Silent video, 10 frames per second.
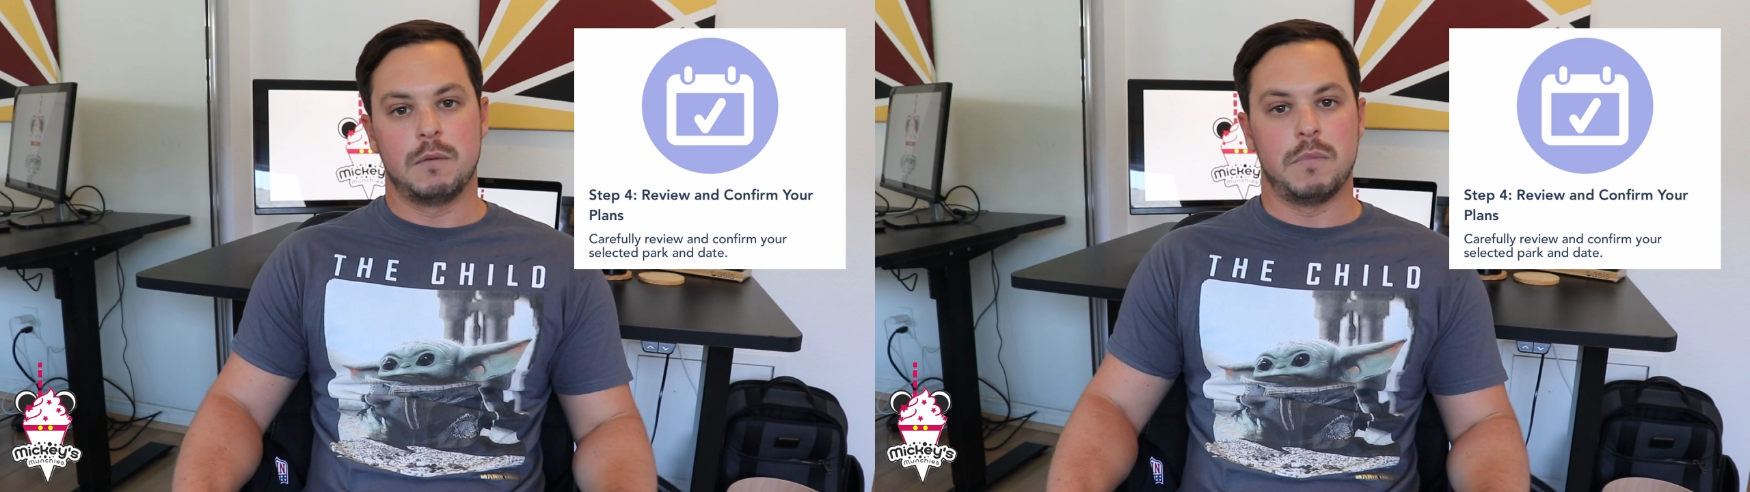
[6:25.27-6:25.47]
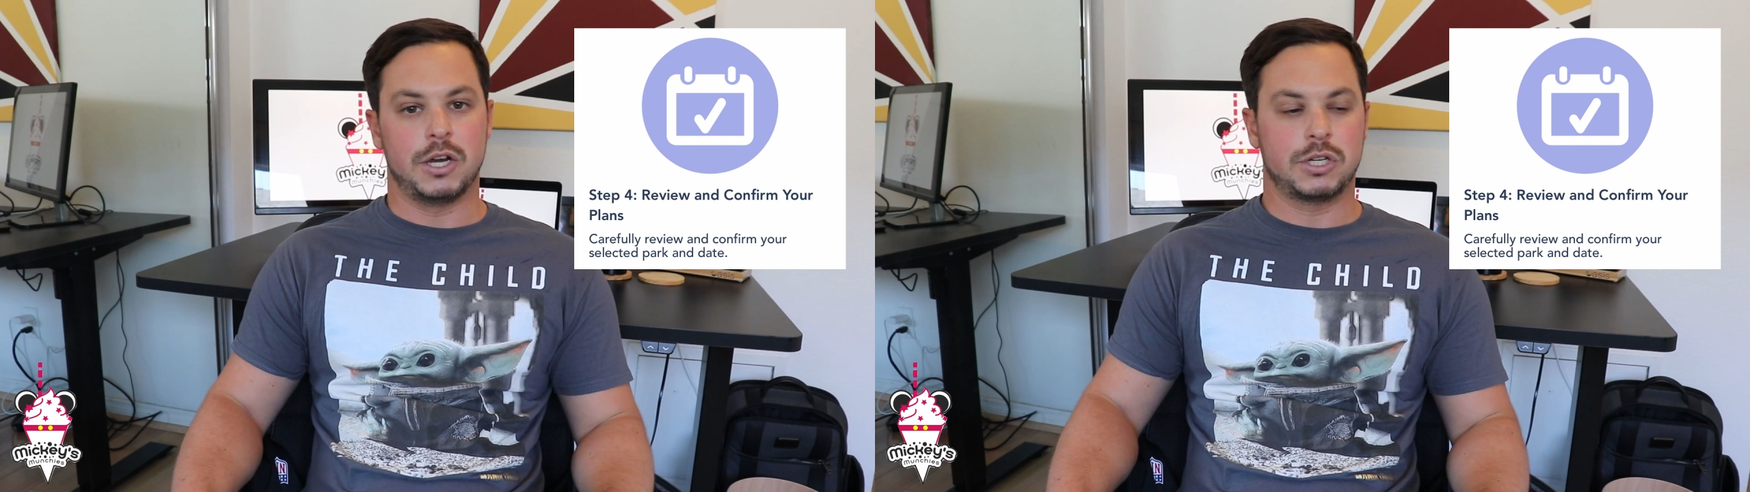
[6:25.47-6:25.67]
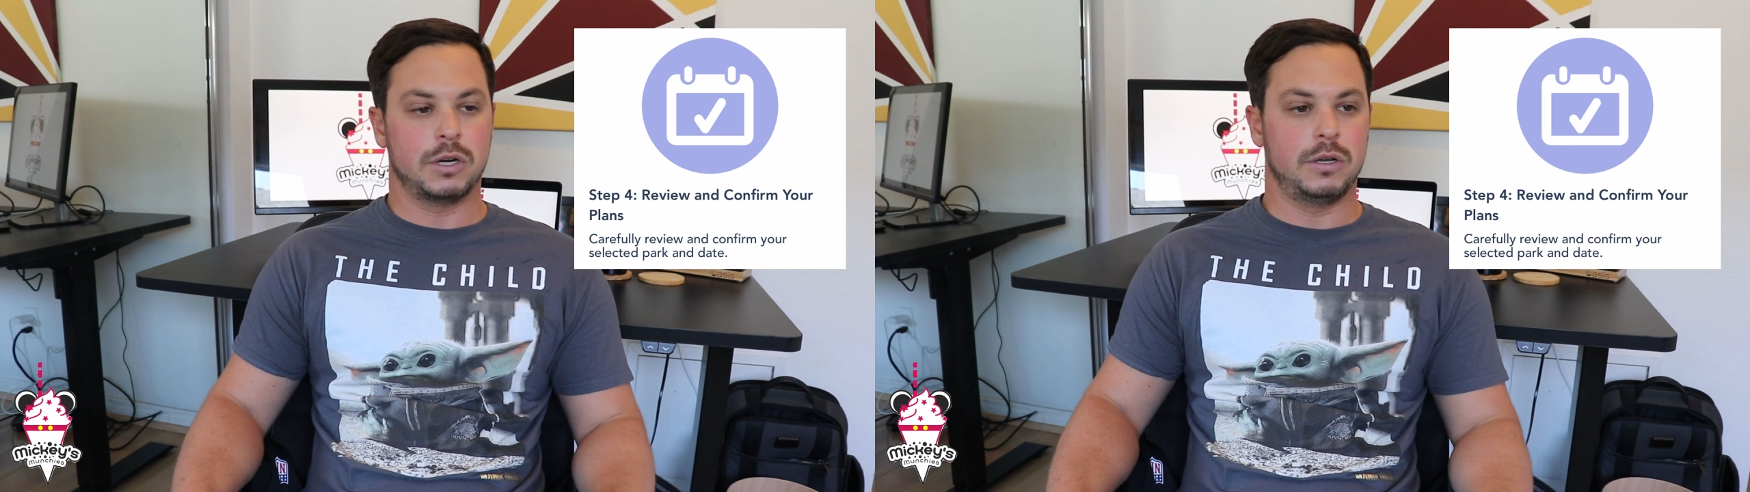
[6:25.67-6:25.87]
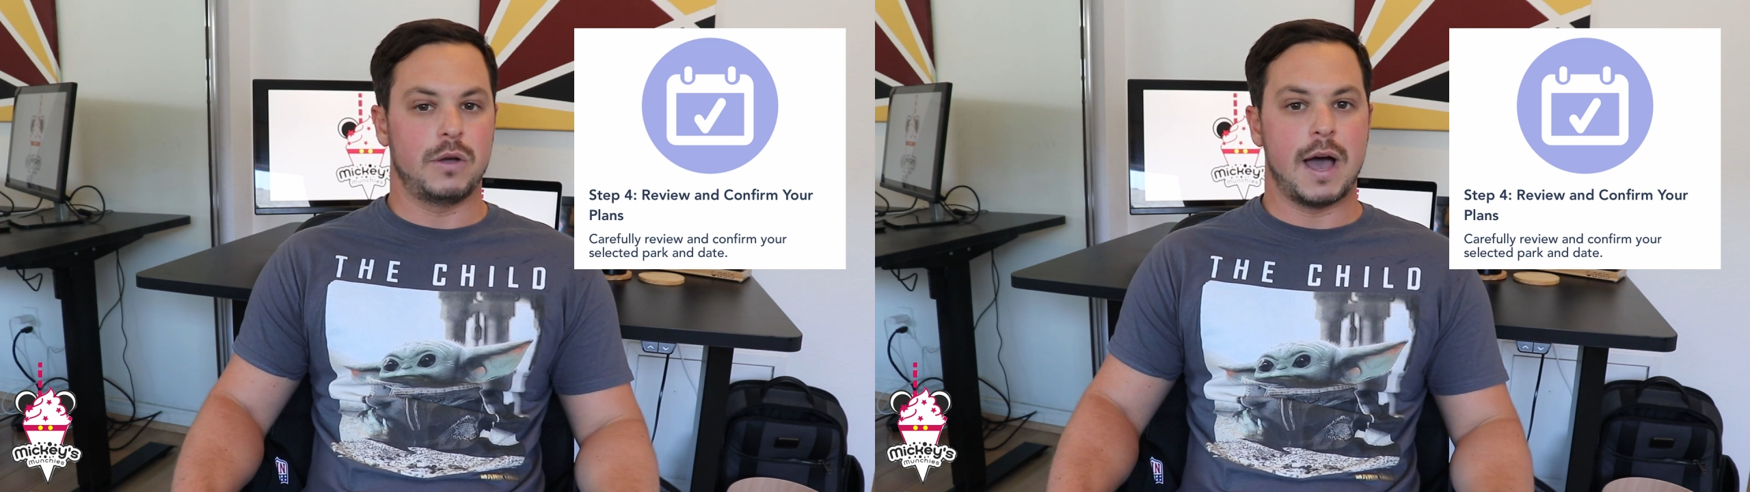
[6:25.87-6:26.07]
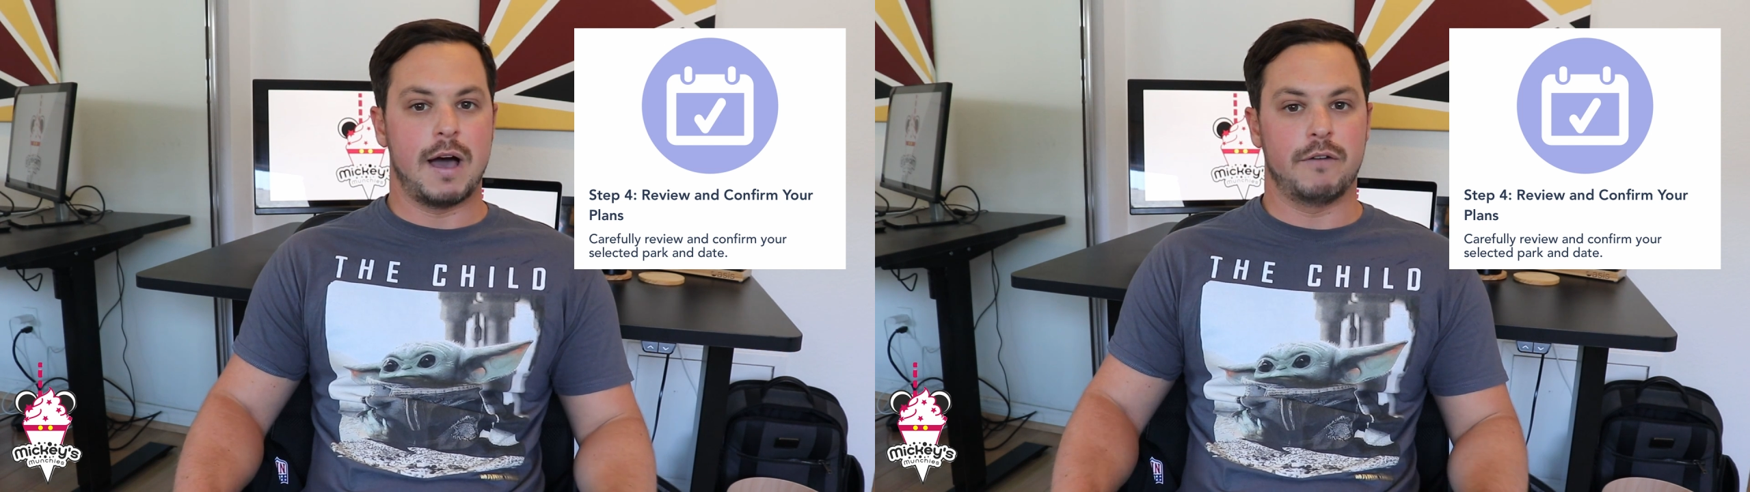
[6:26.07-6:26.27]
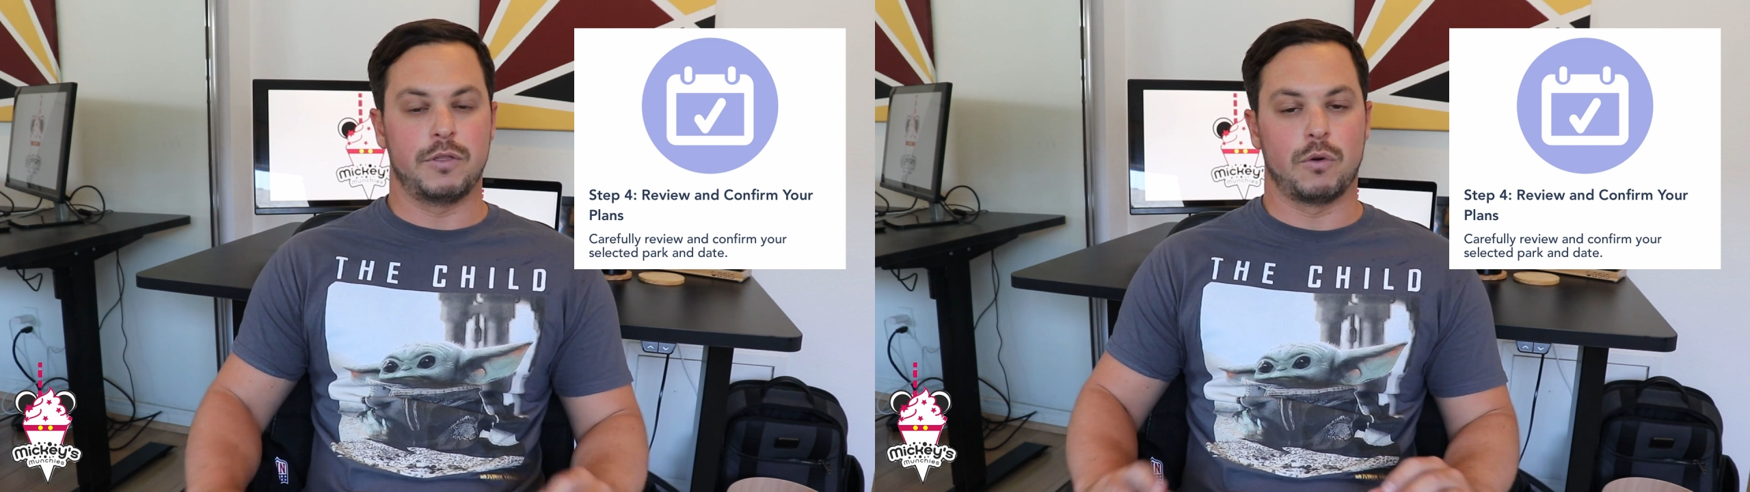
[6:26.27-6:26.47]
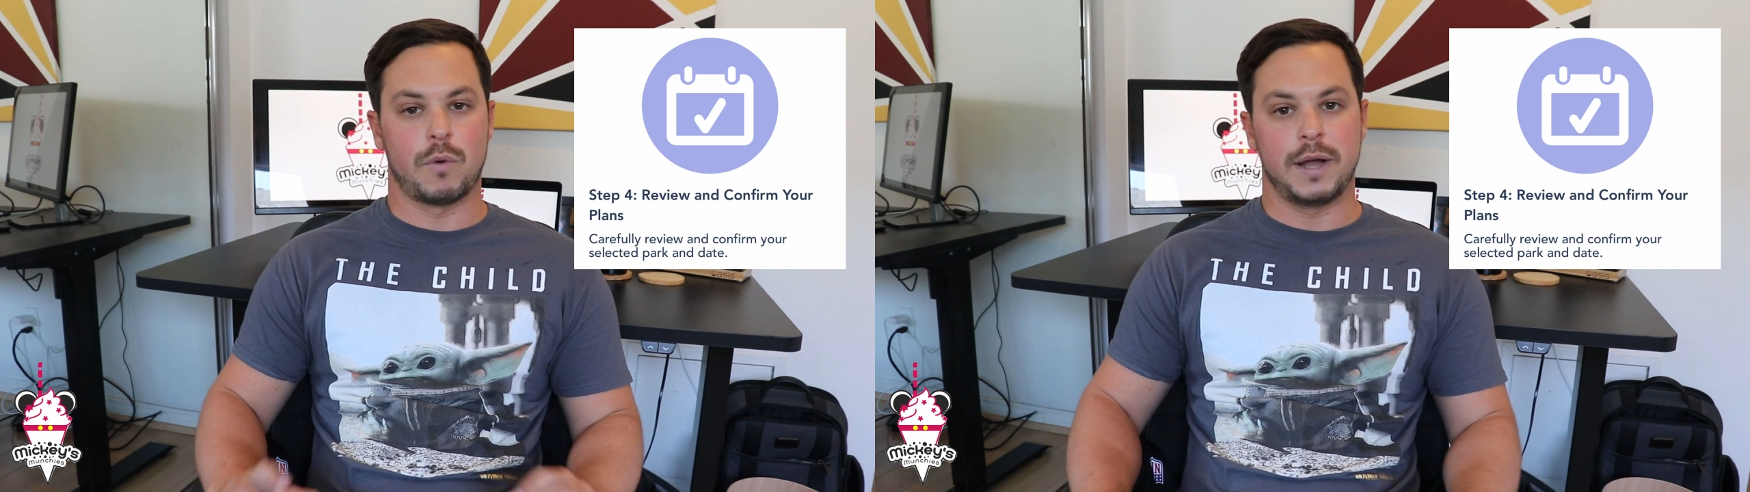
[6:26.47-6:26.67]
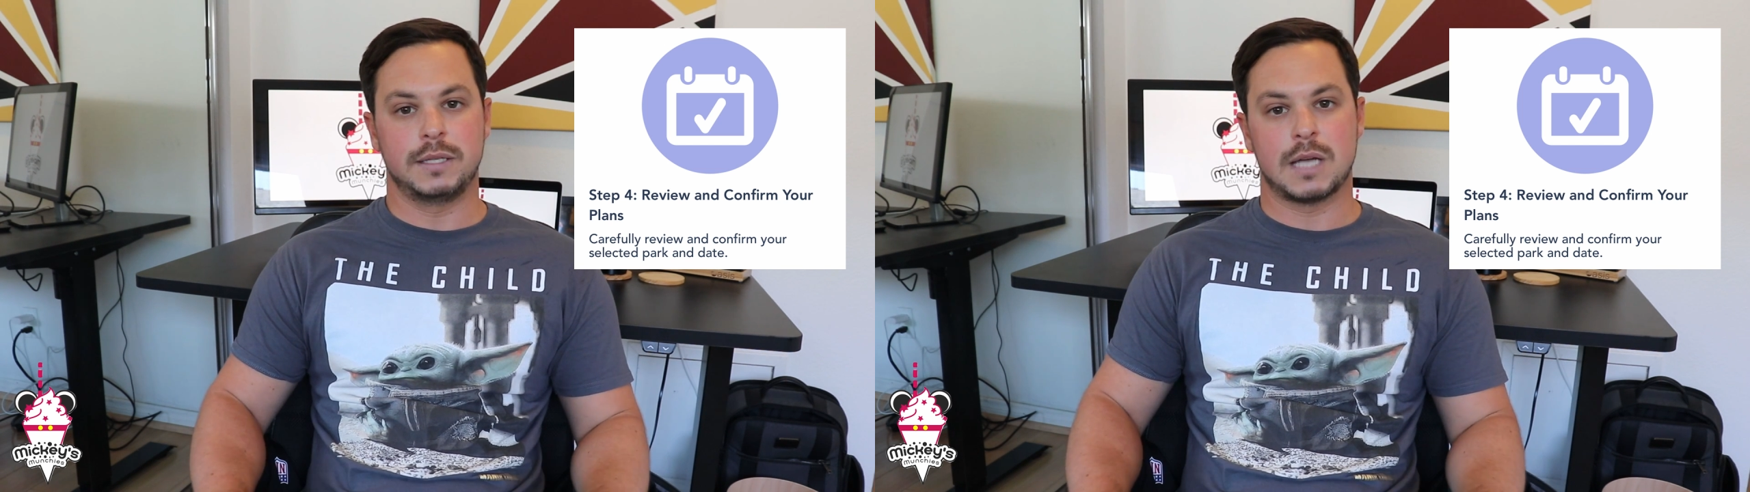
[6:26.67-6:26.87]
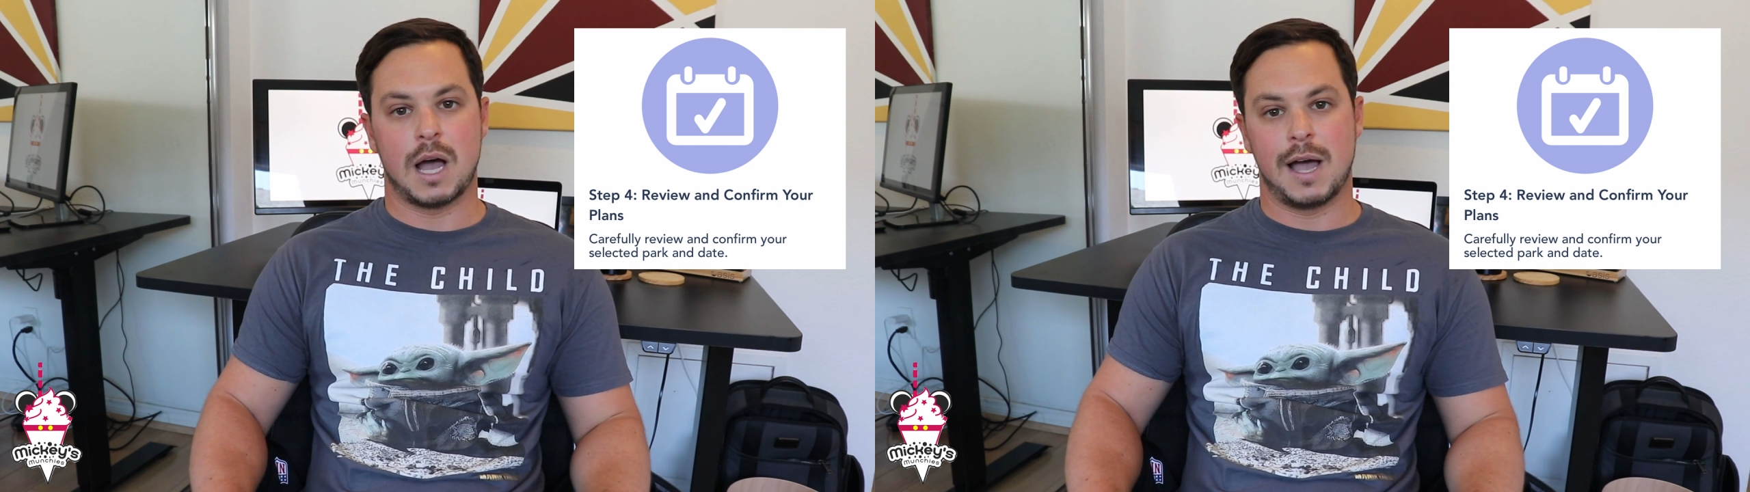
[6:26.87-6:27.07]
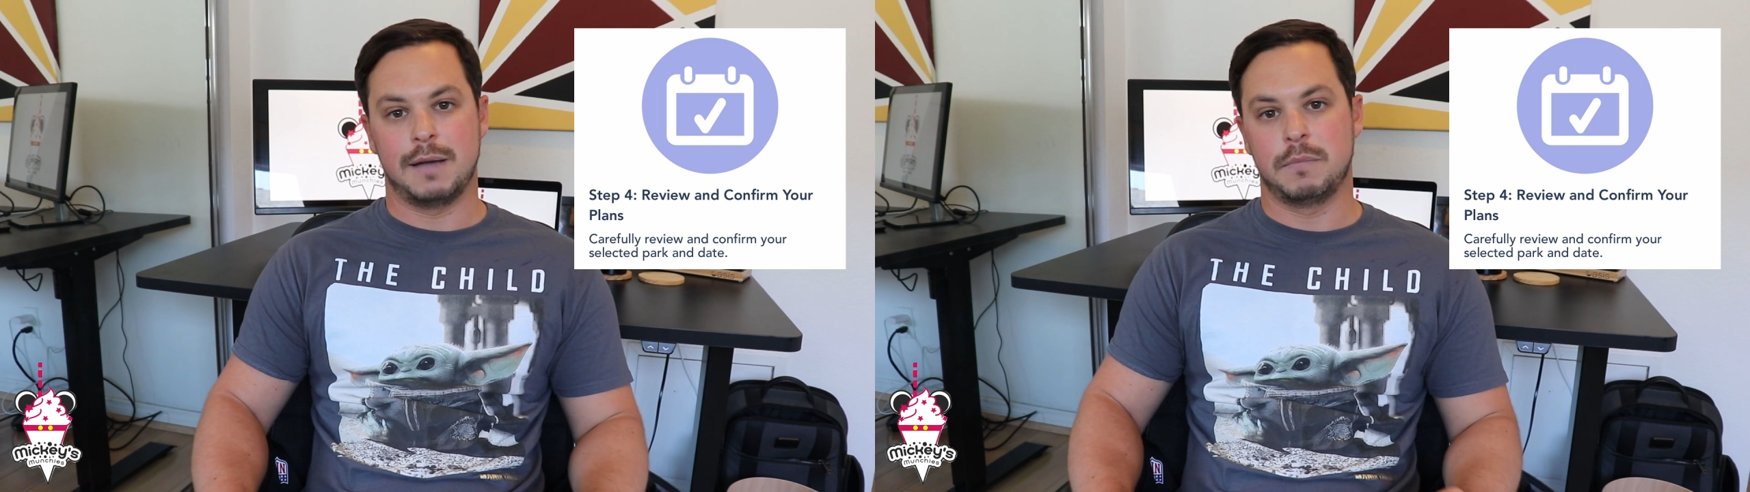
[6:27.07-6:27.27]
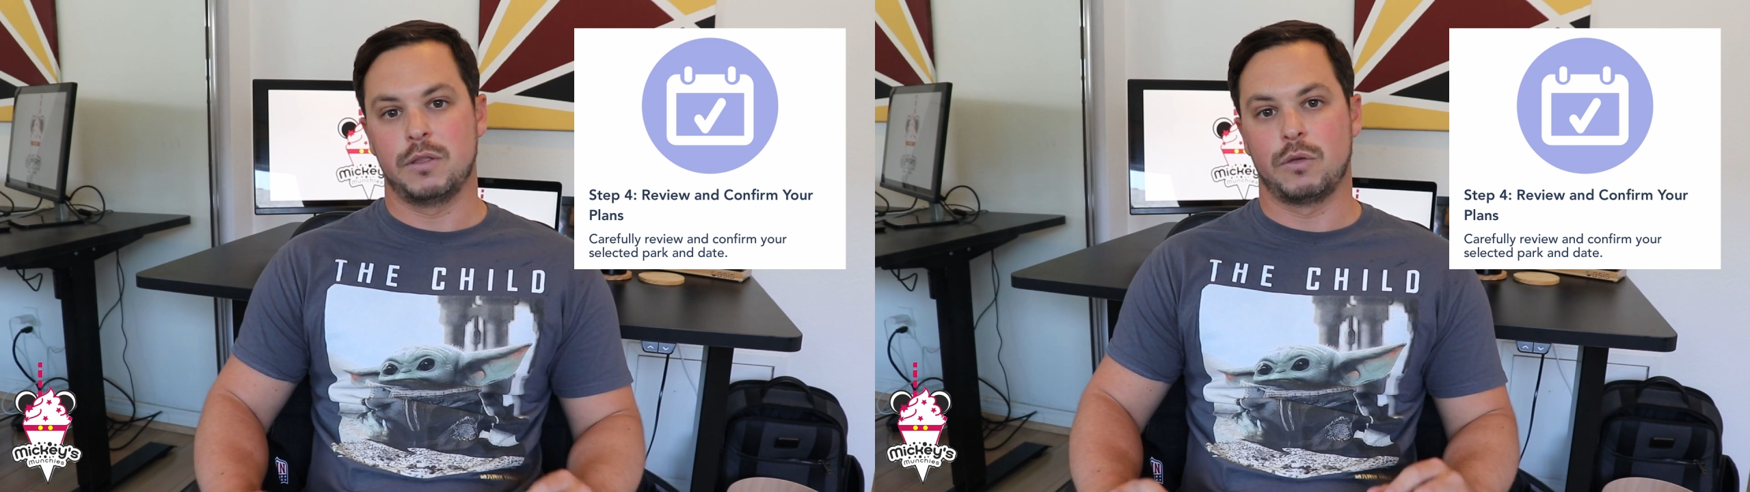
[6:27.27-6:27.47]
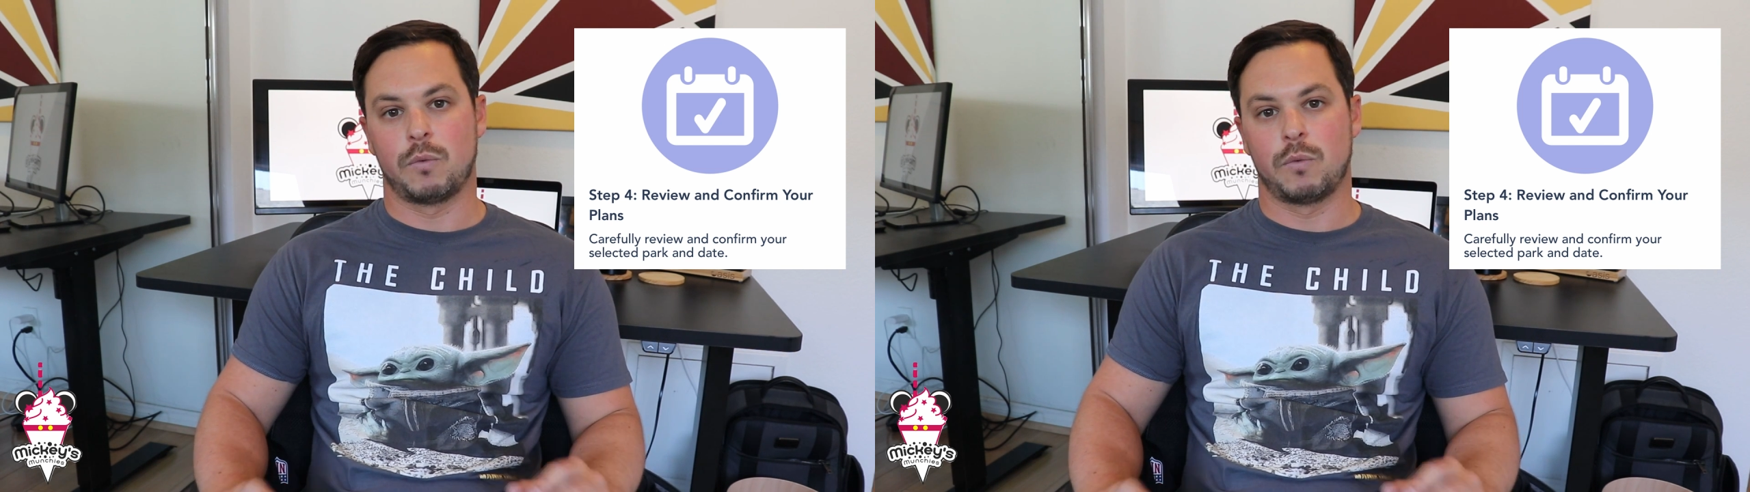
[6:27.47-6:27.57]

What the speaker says: Make sure you have the right time,